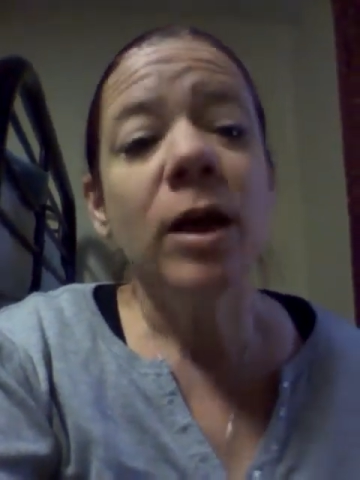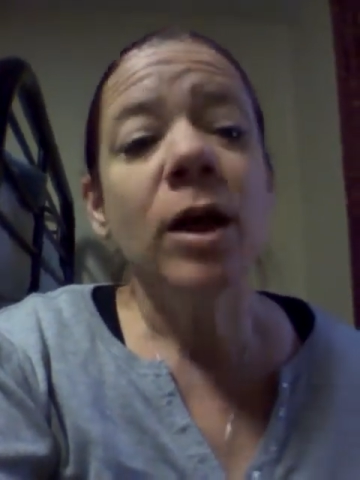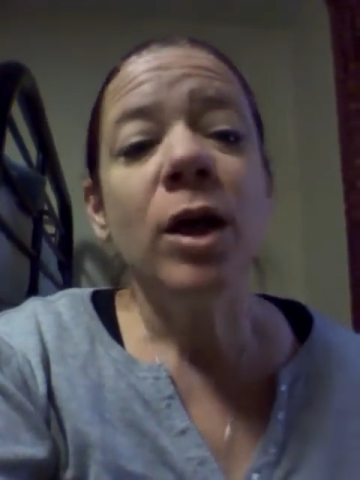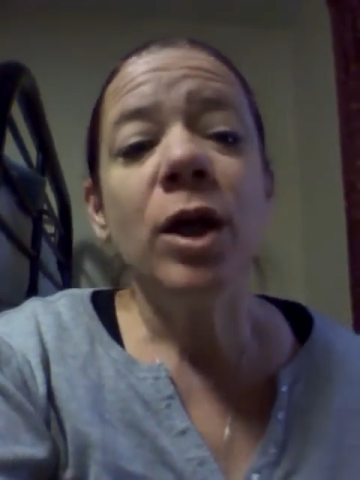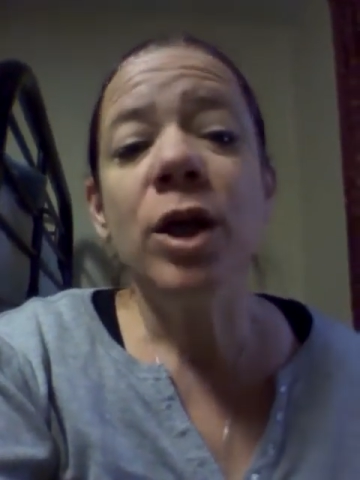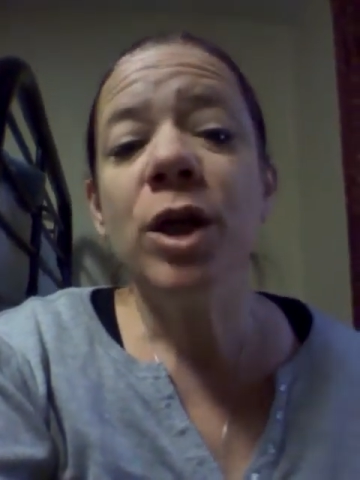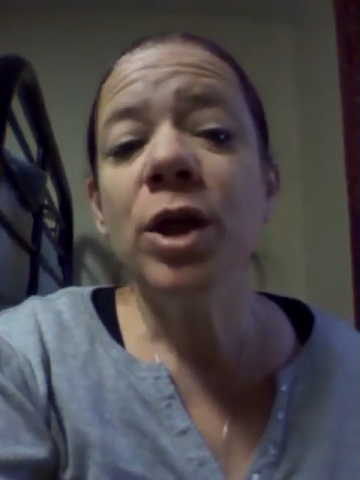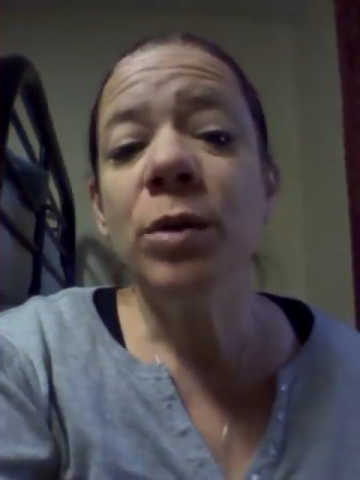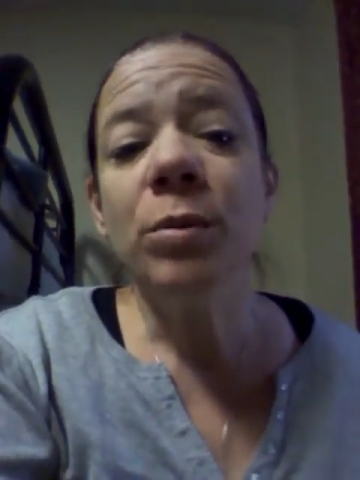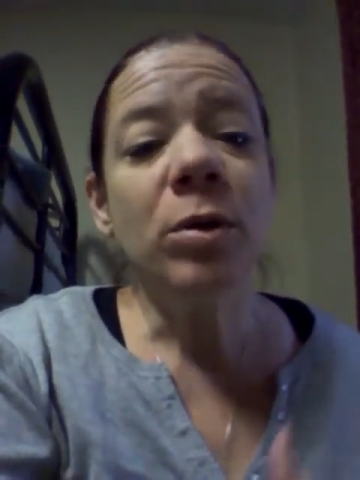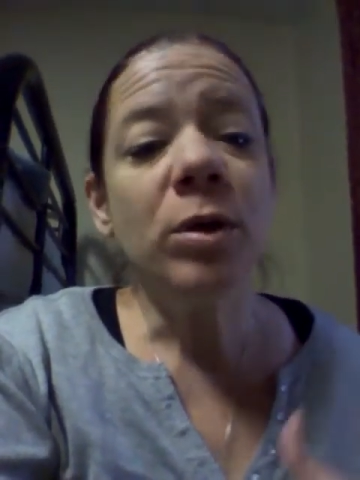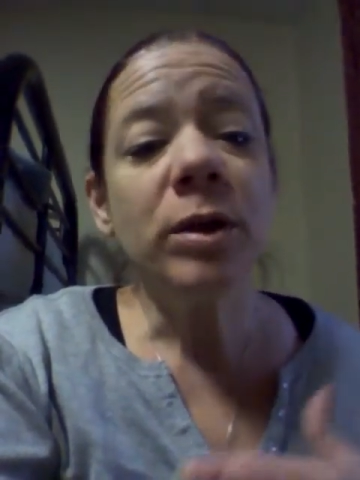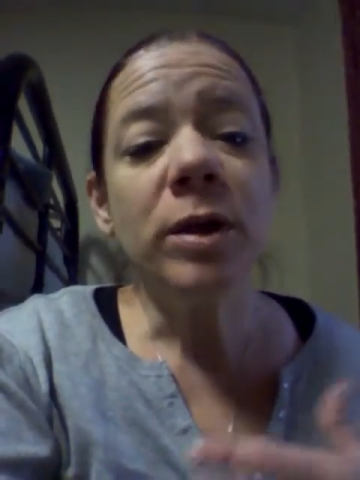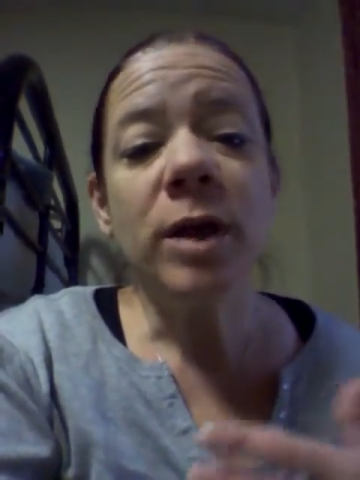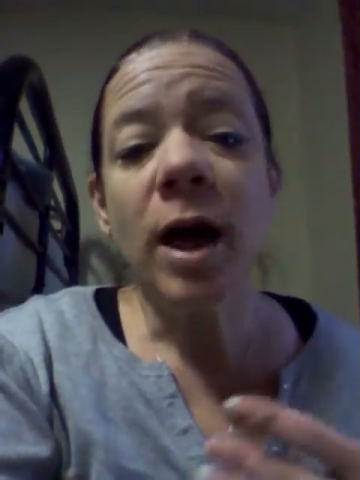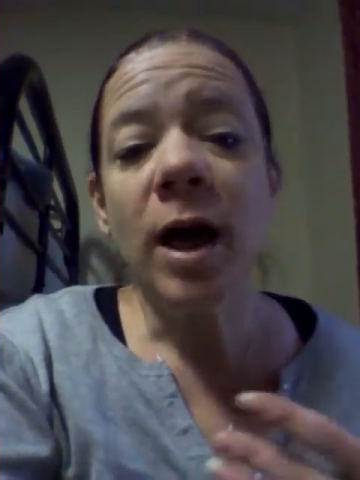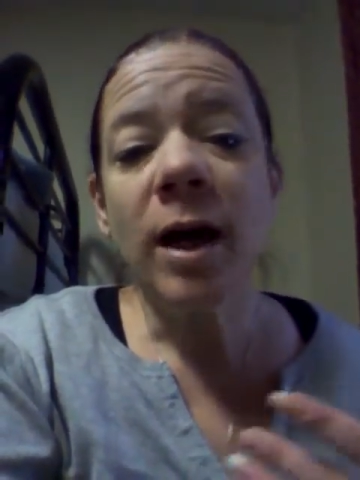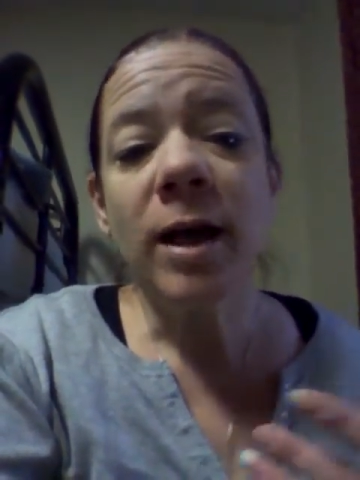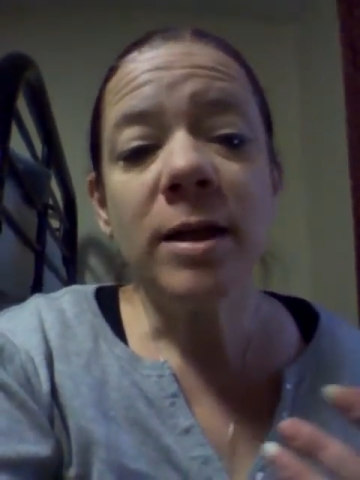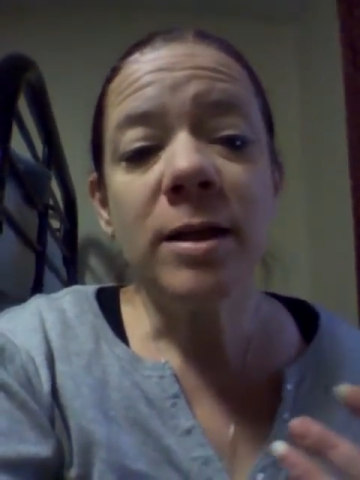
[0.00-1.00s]
You will
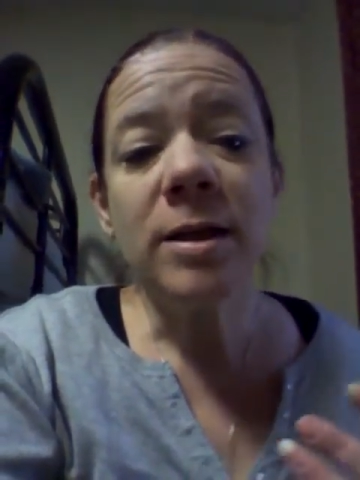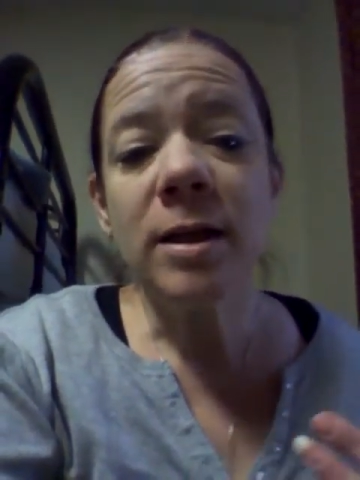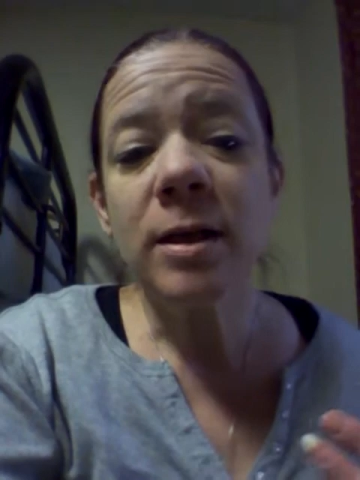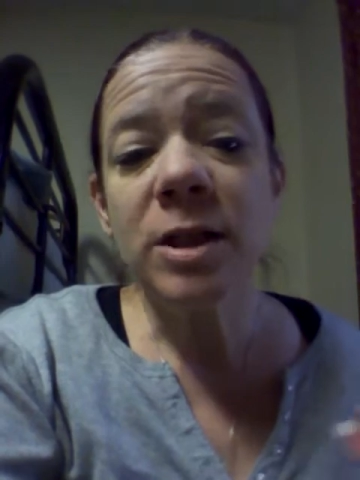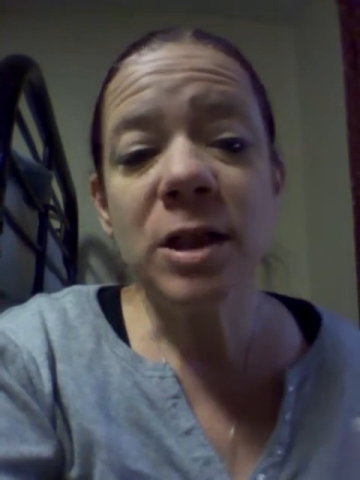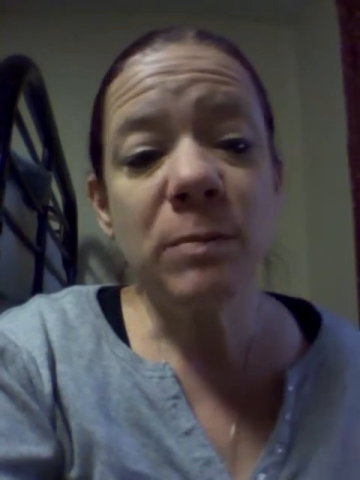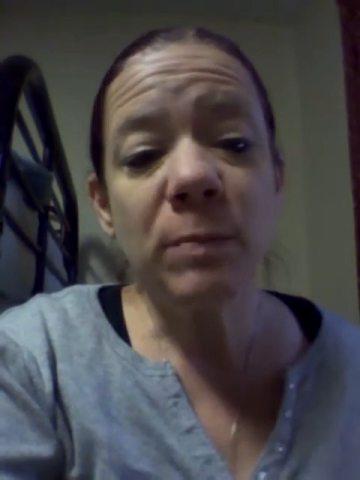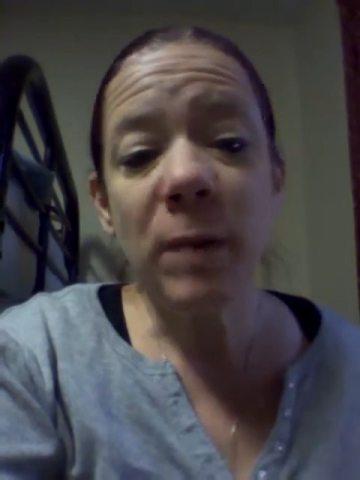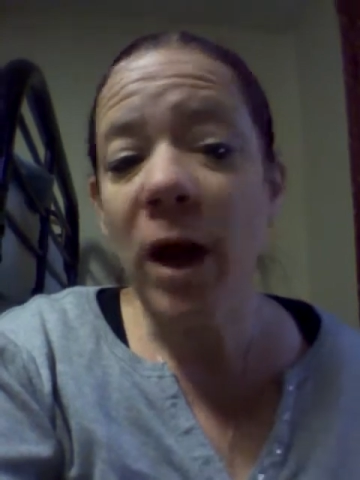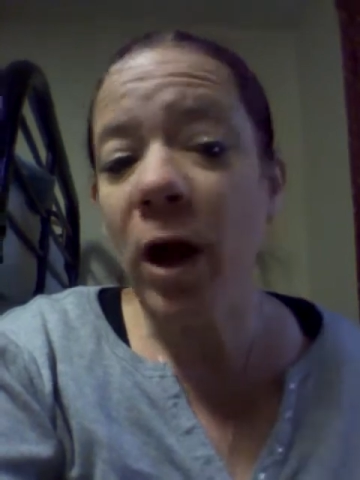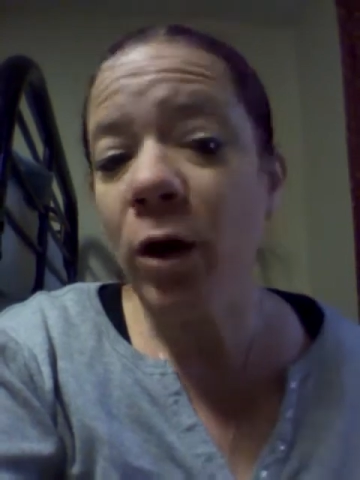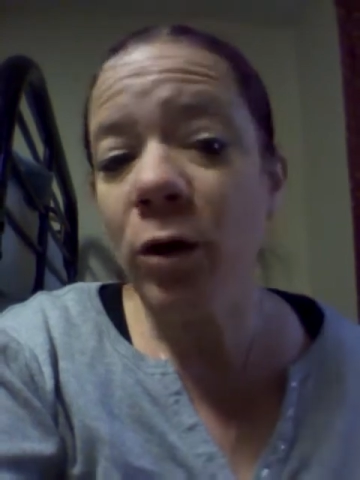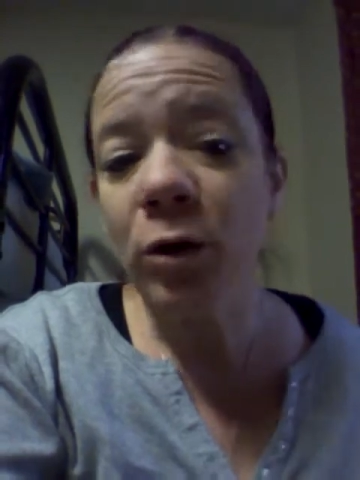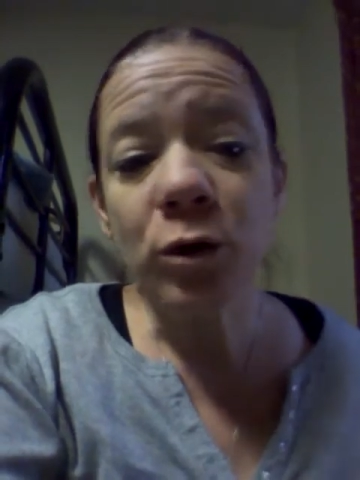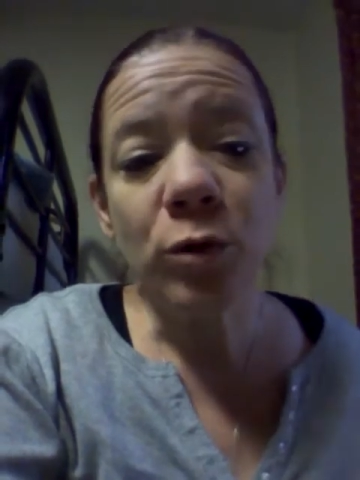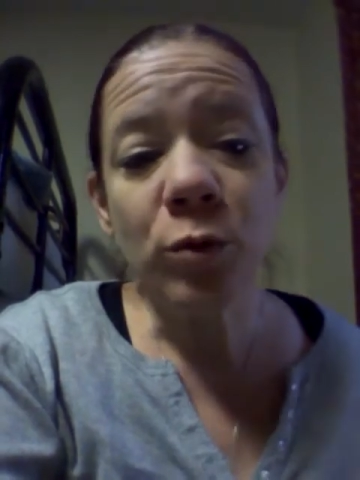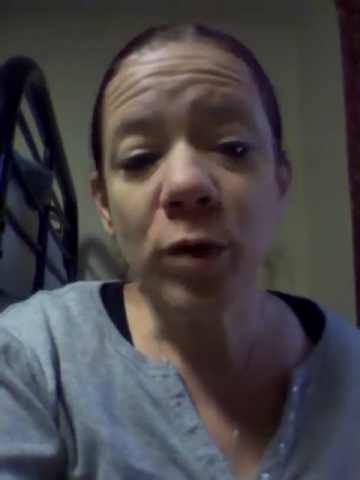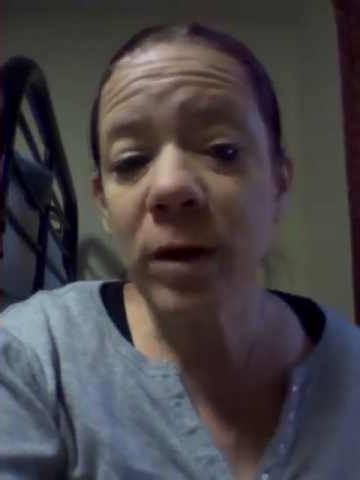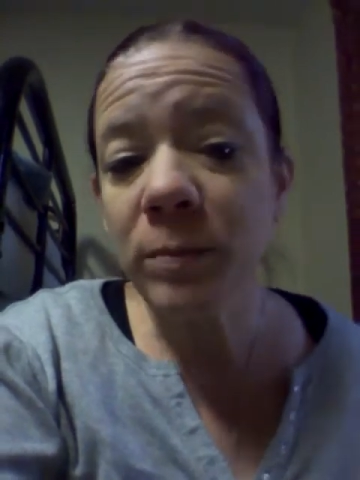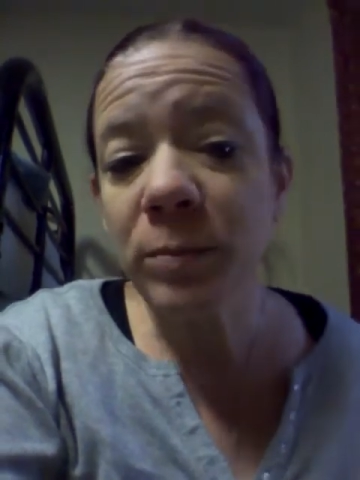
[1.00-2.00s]
not spout
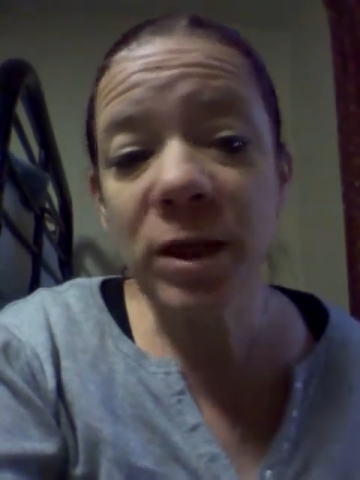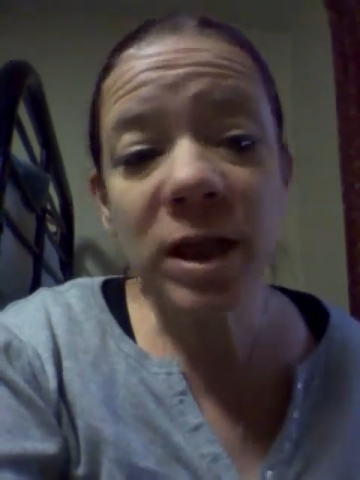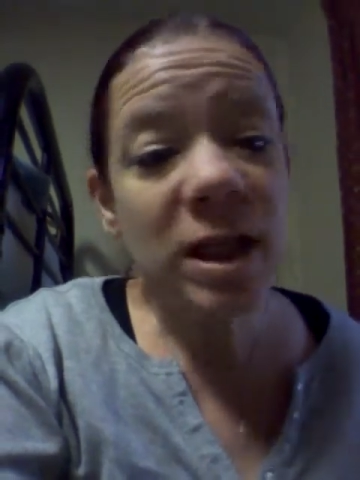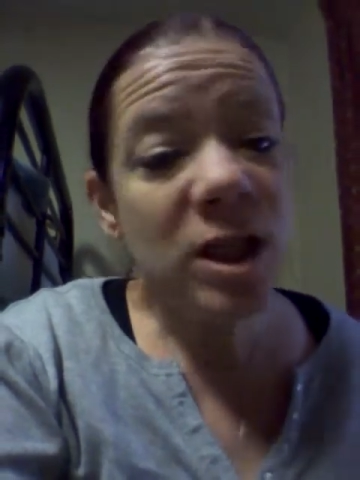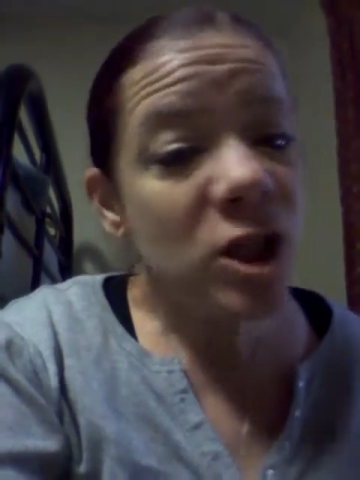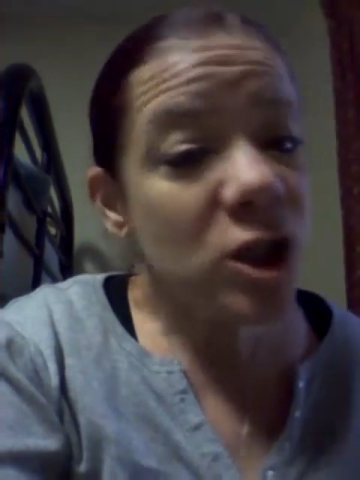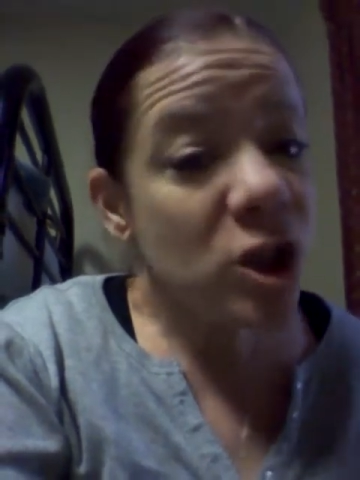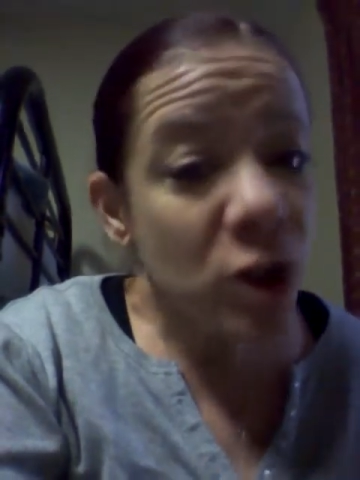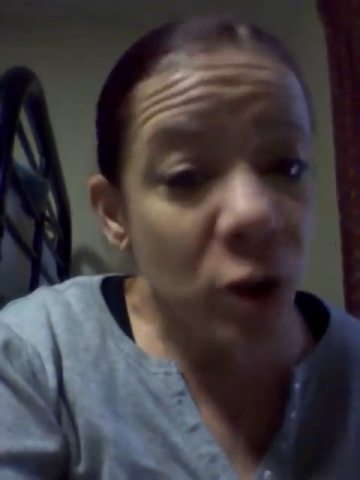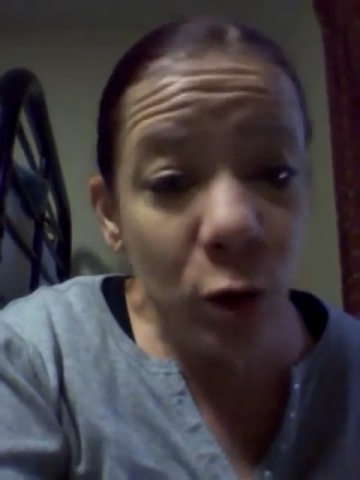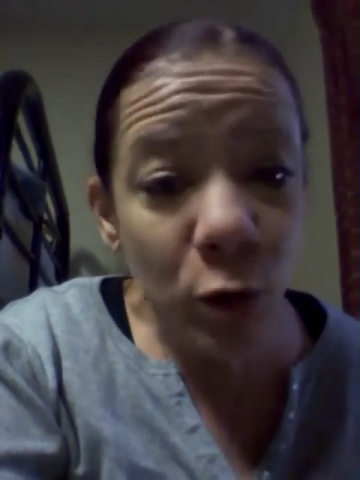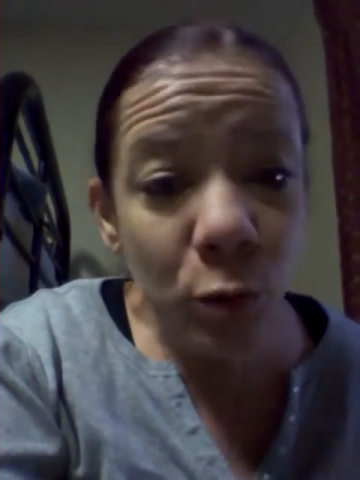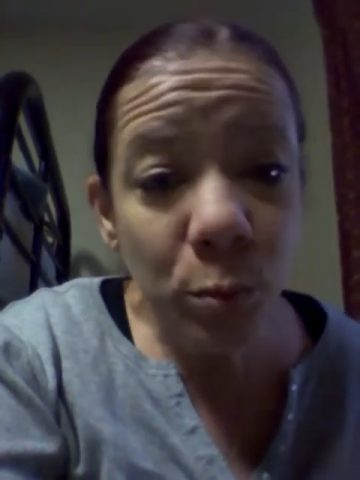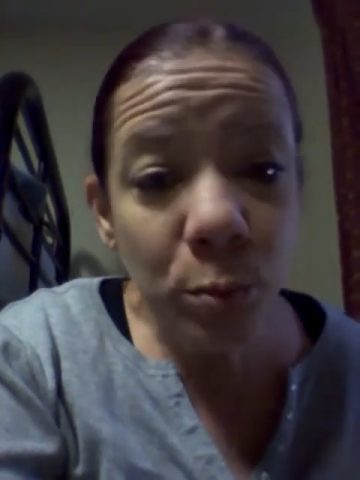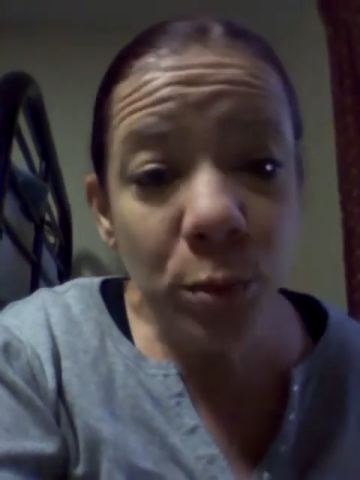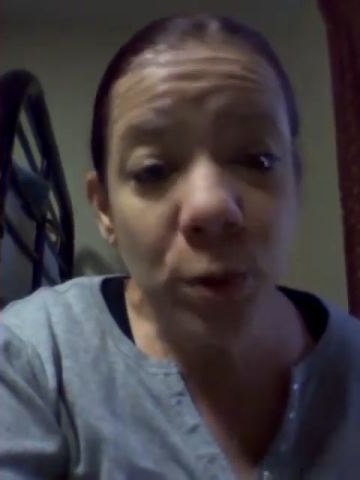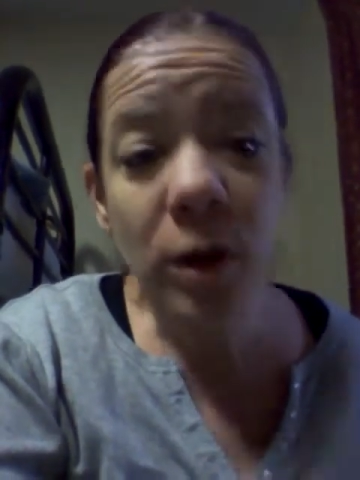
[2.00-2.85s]
green pea soup.